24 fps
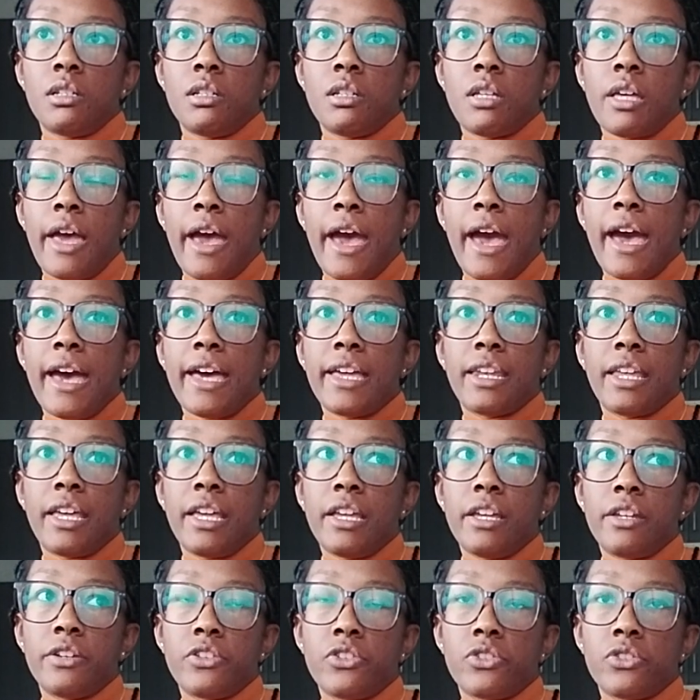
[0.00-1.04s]
had
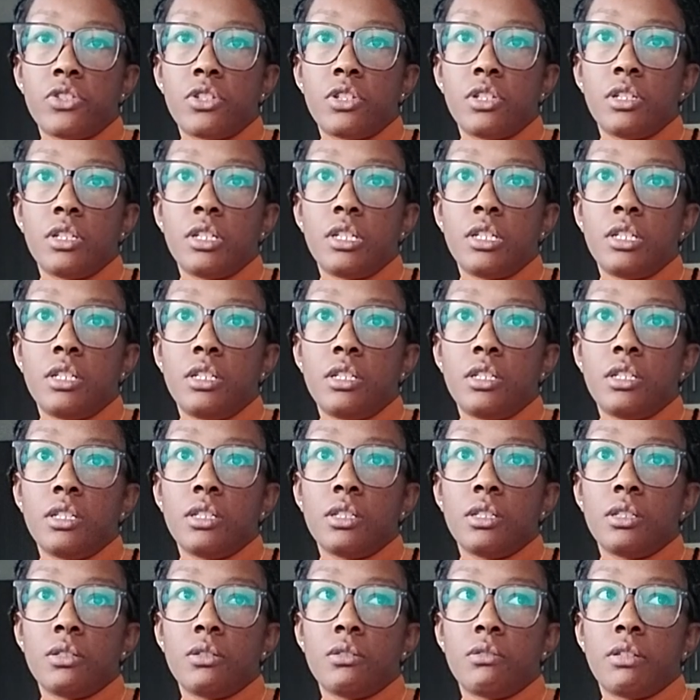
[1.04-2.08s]
I understood,
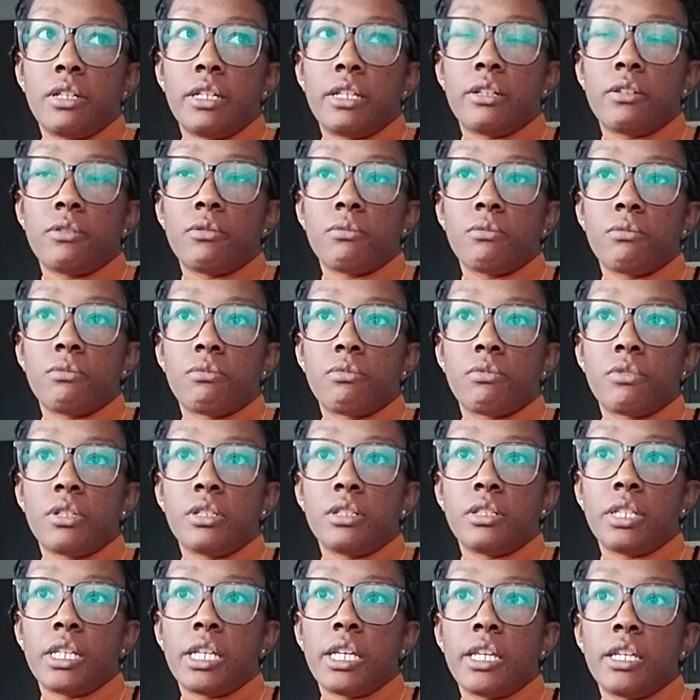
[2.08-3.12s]
like,
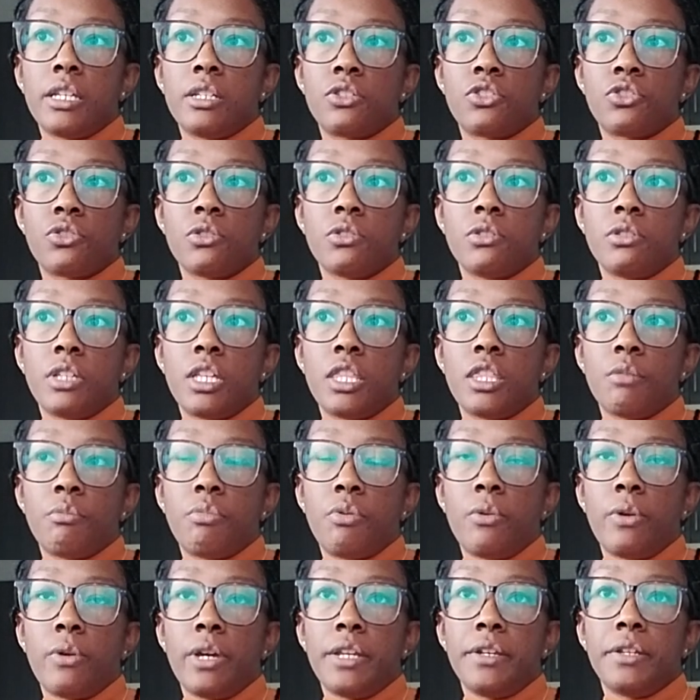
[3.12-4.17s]
really, truly the
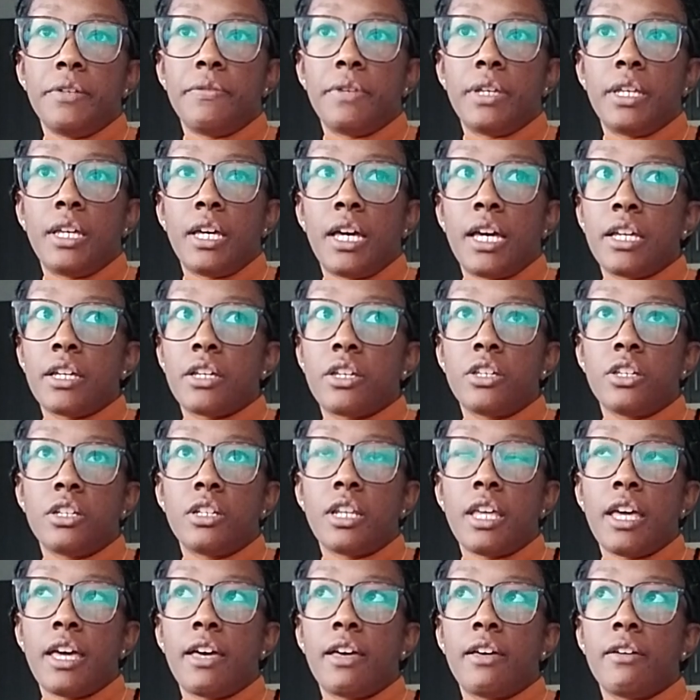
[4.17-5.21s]
point of it. I could
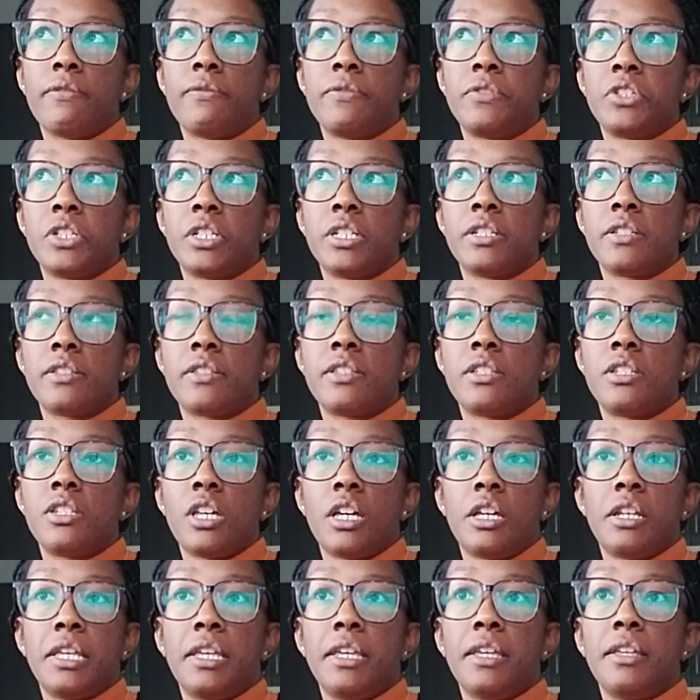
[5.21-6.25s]
have just
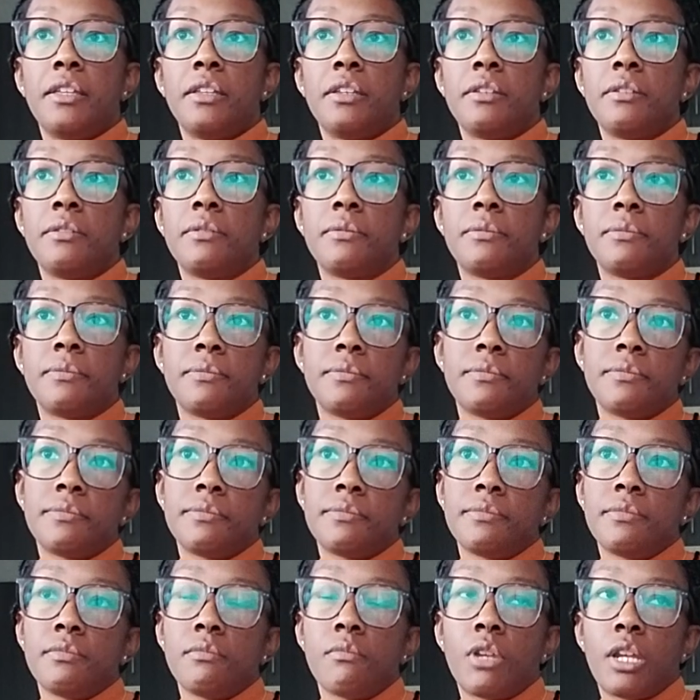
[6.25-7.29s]
done it.
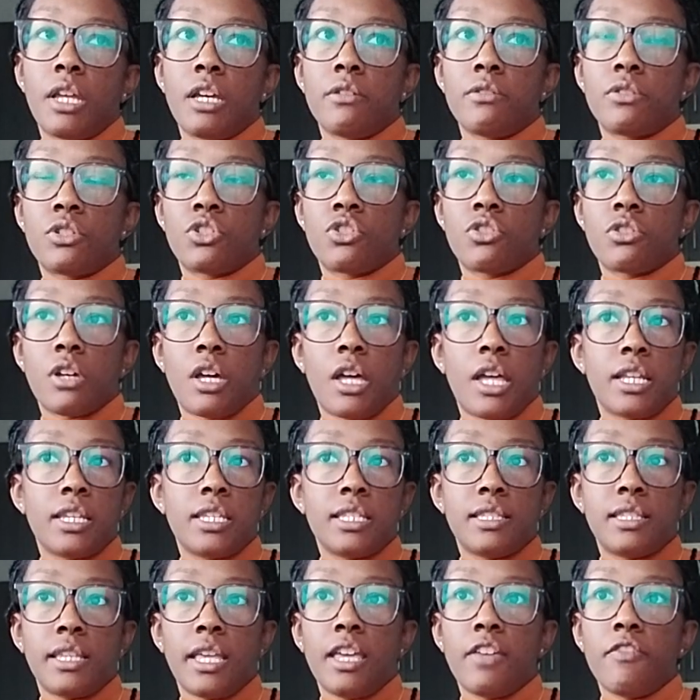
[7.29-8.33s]
But I was trying
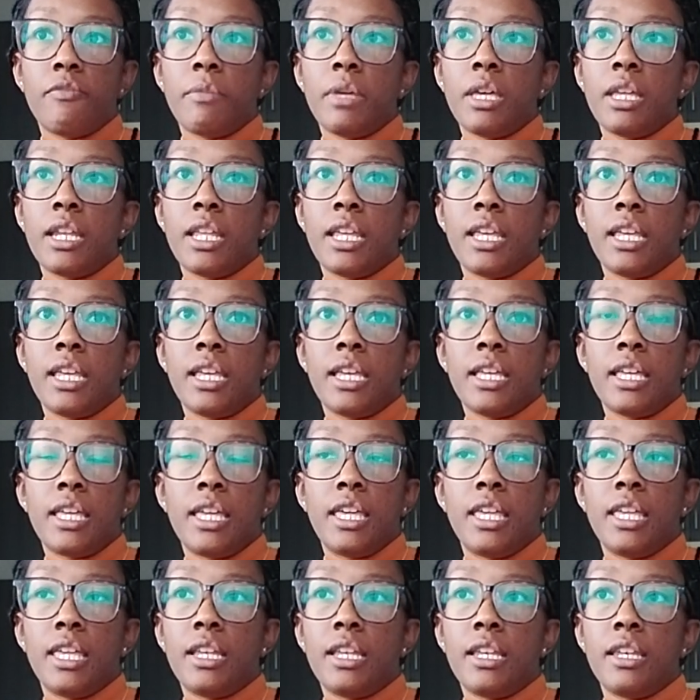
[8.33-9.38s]
to save money
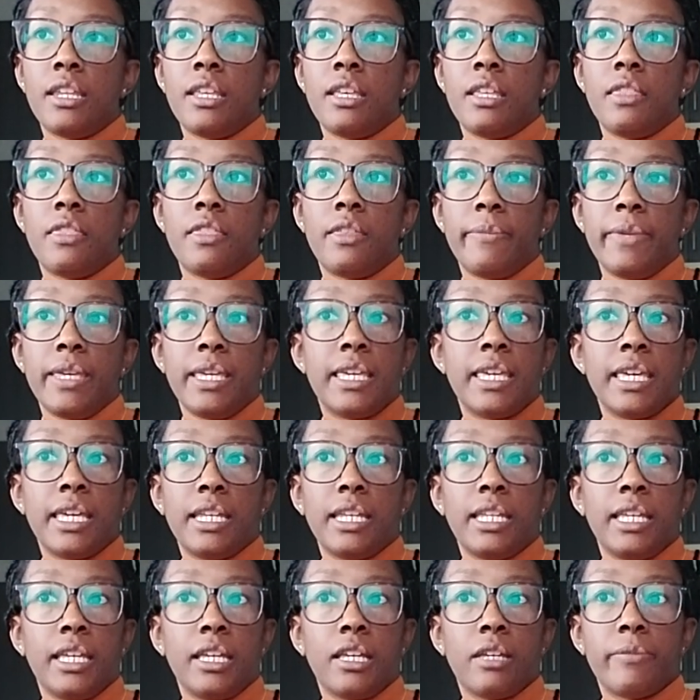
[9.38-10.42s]
in the
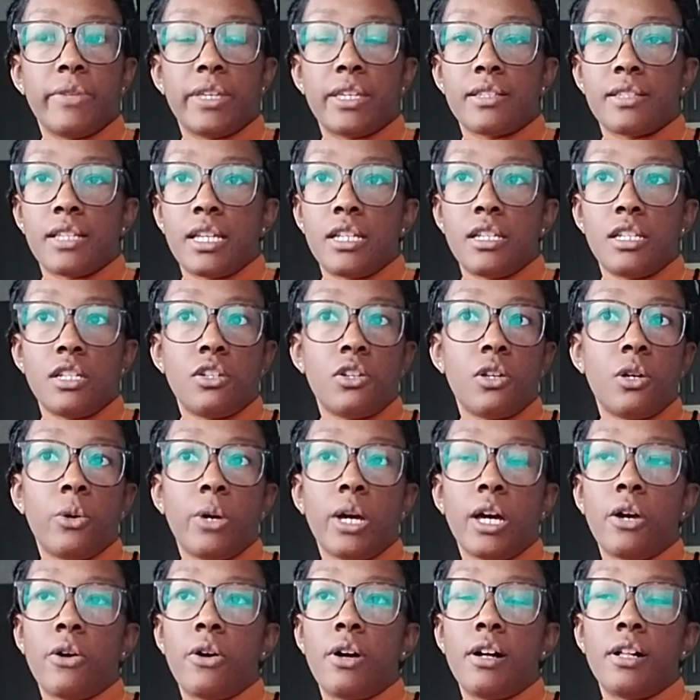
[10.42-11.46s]
beginning because I didn't know
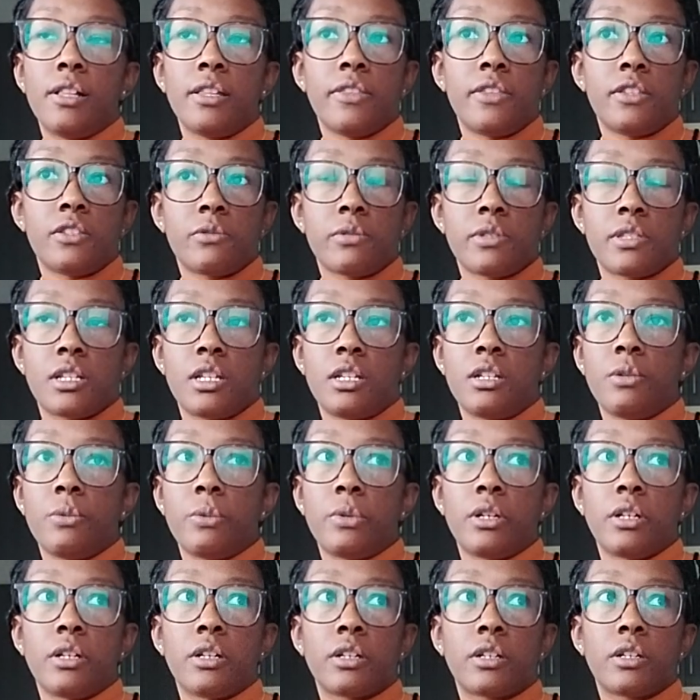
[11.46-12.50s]
how all of this was going to
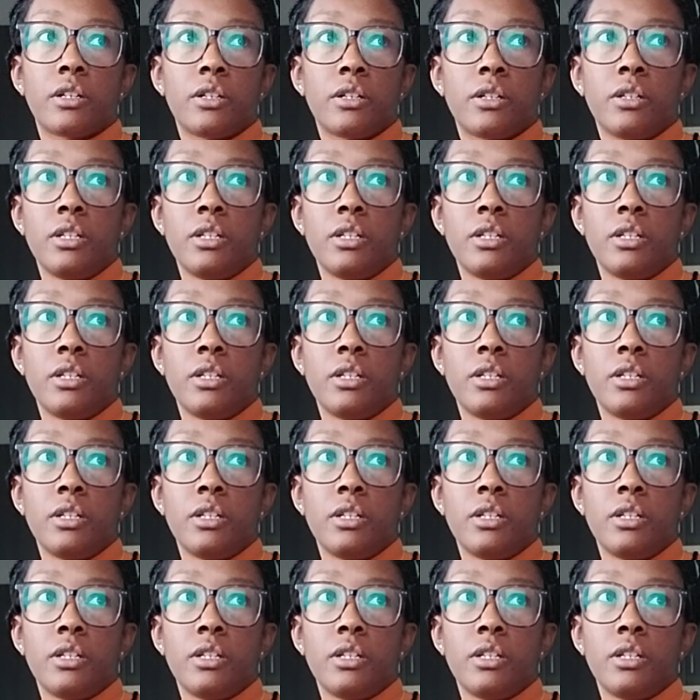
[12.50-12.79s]
work.